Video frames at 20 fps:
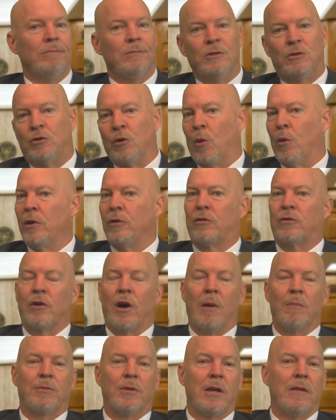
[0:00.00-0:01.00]
doing
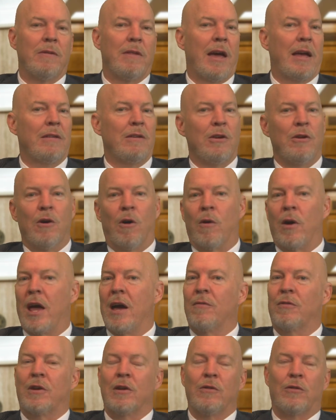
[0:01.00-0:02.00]
something that you don't
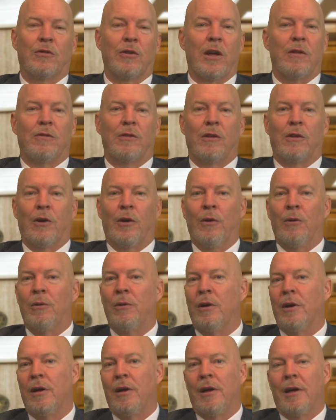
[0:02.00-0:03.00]
have consent to
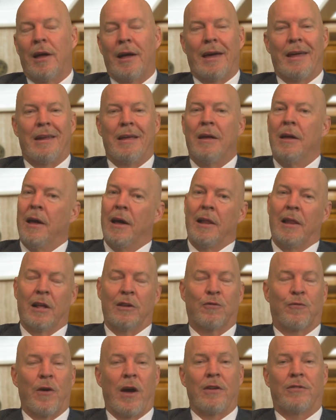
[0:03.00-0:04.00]
do. And
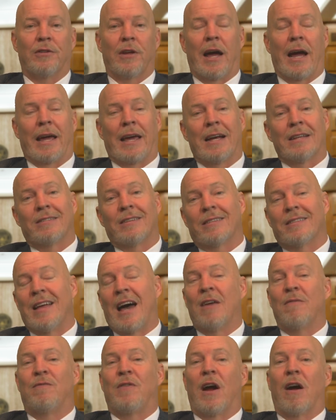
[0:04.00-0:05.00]
let's face it, I guess it's
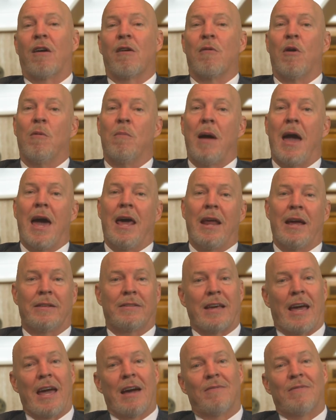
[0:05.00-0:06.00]
not very romantic
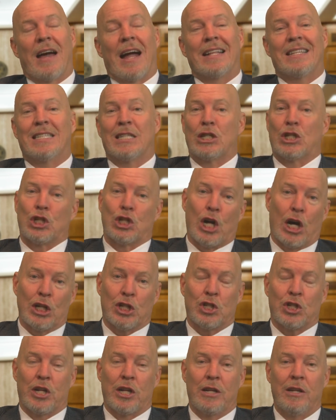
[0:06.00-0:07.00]
to have that
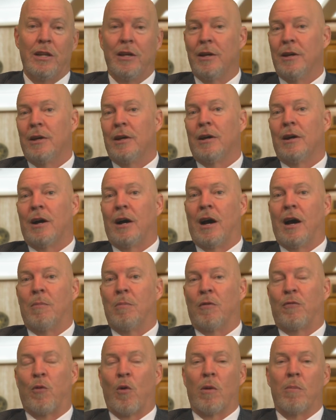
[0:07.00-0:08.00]
discussion
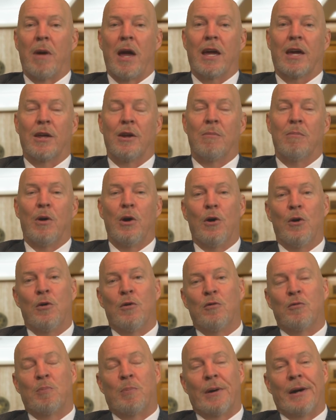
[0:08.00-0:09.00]
before making a
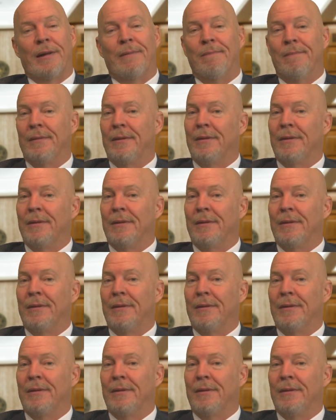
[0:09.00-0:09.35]
move, but